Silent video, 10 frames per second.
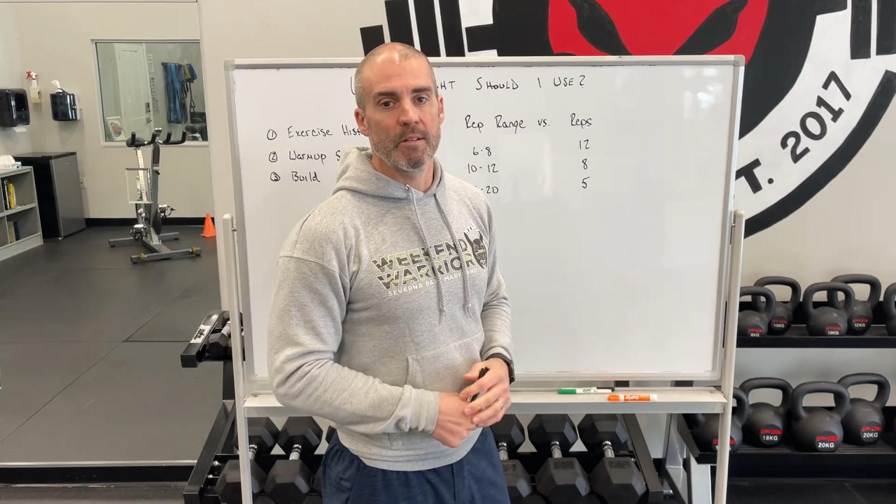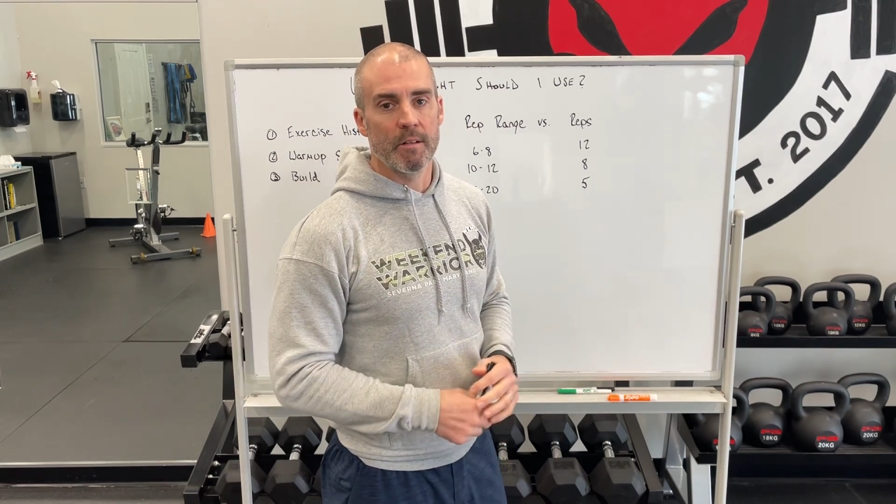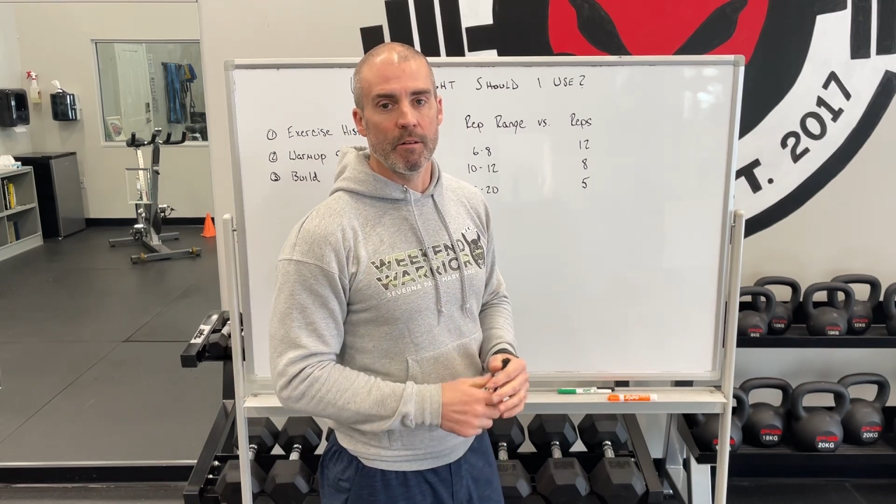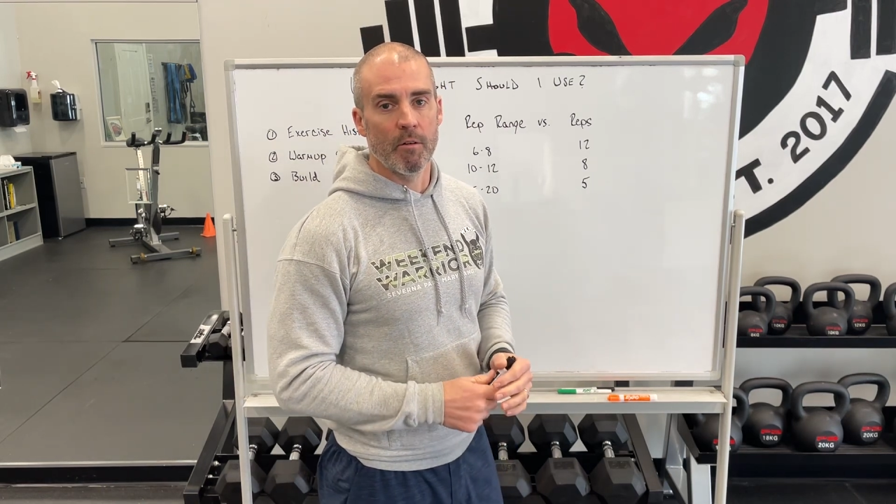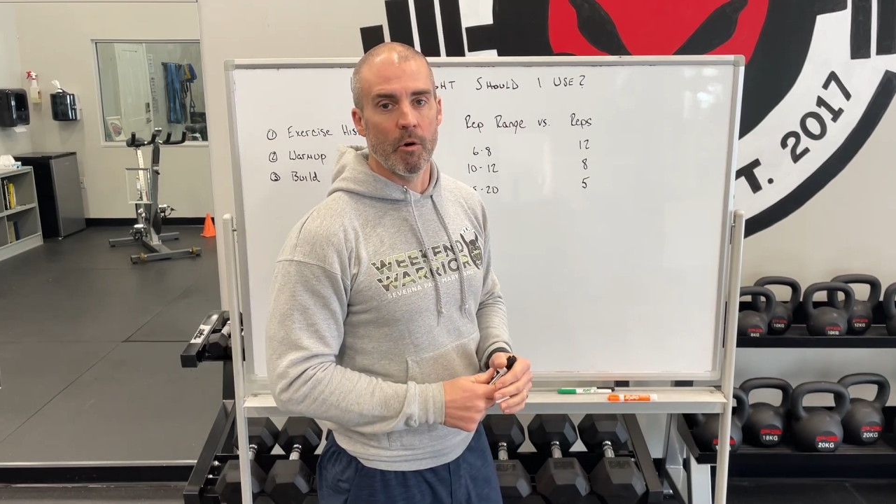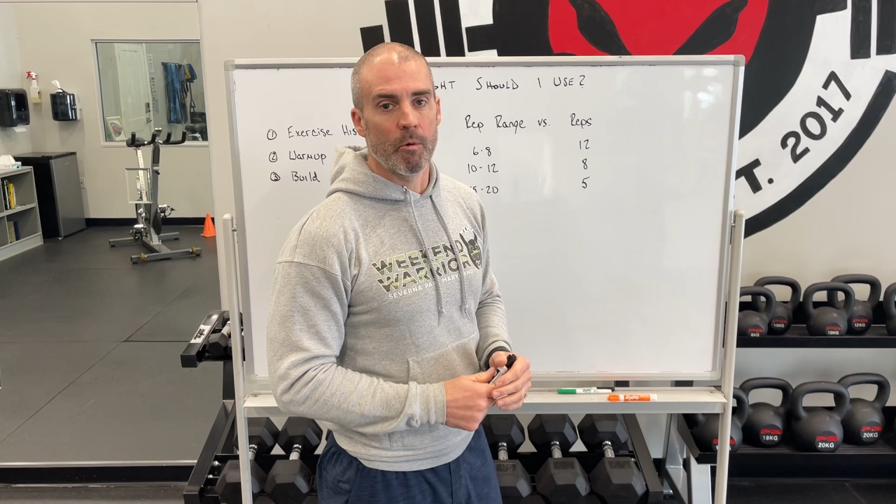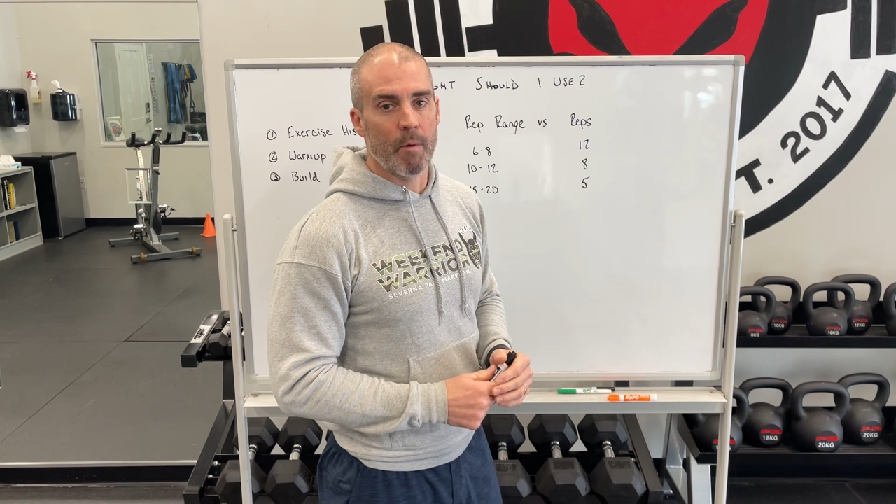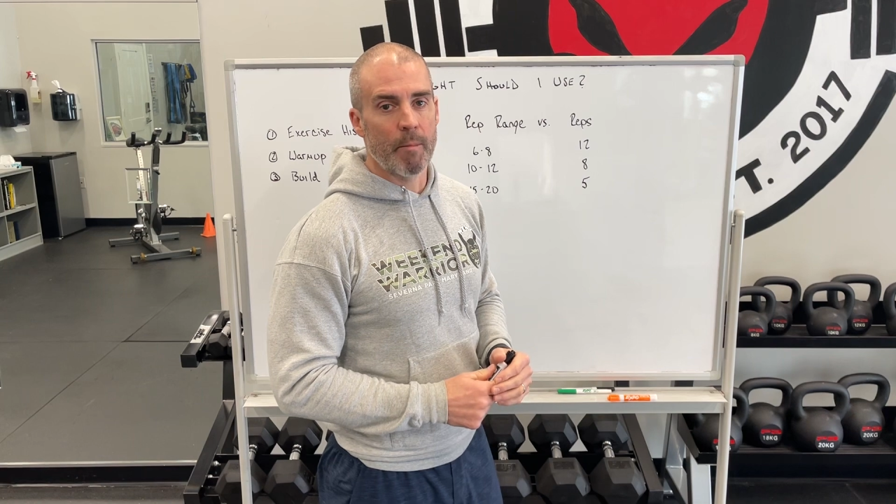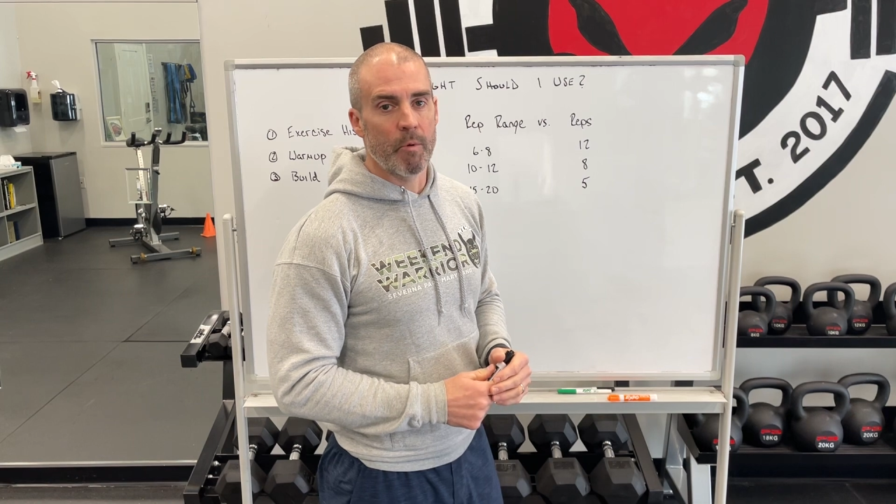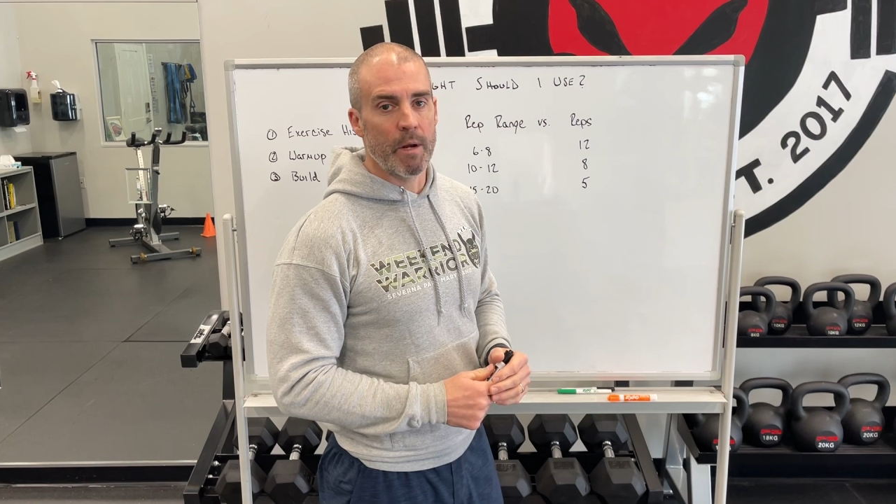to the lower
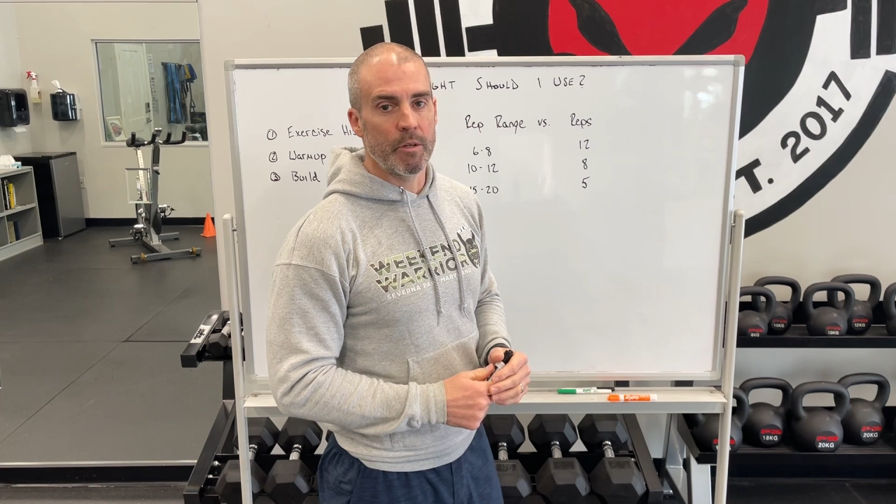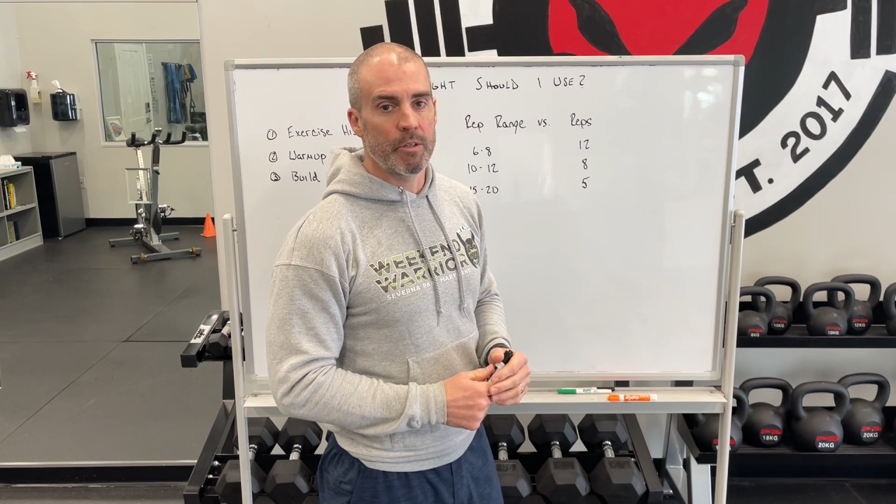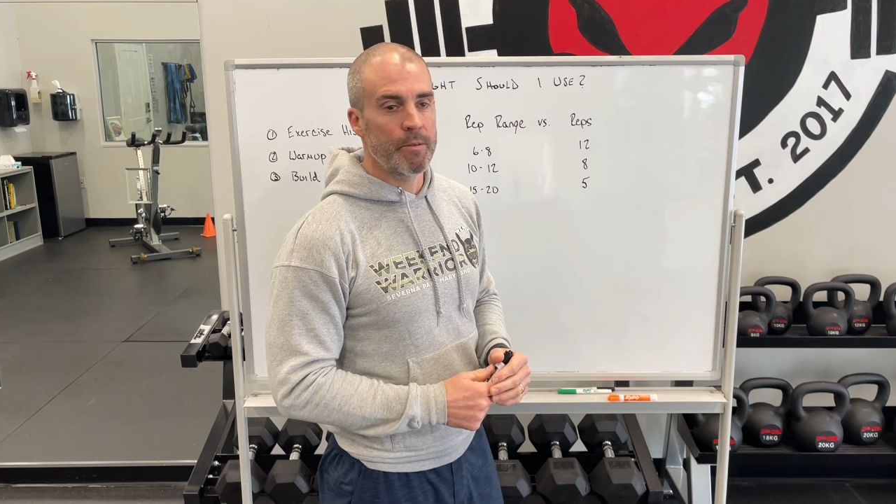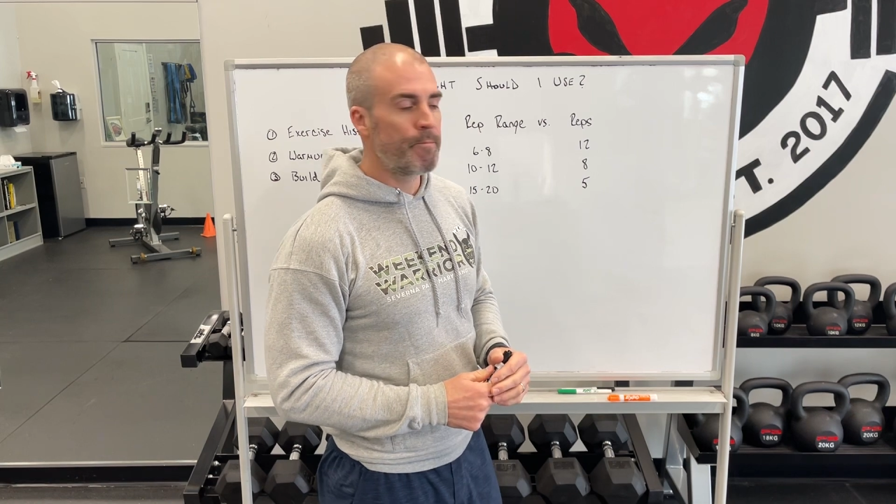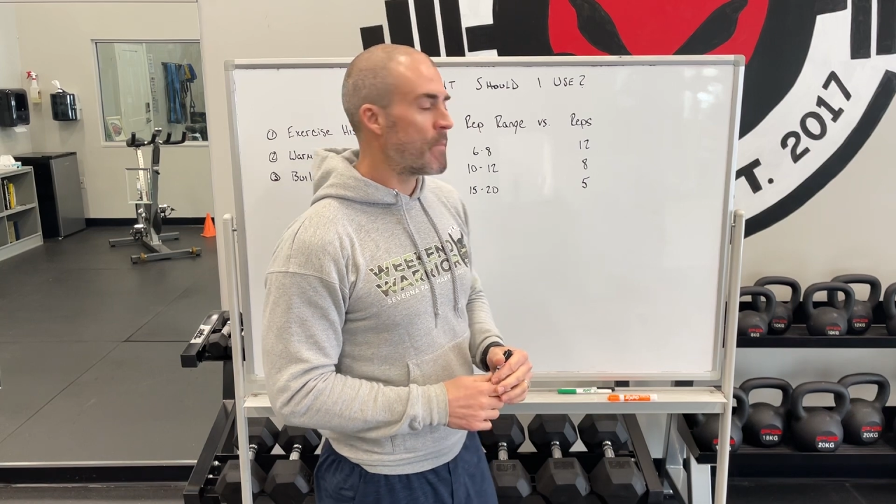rep range.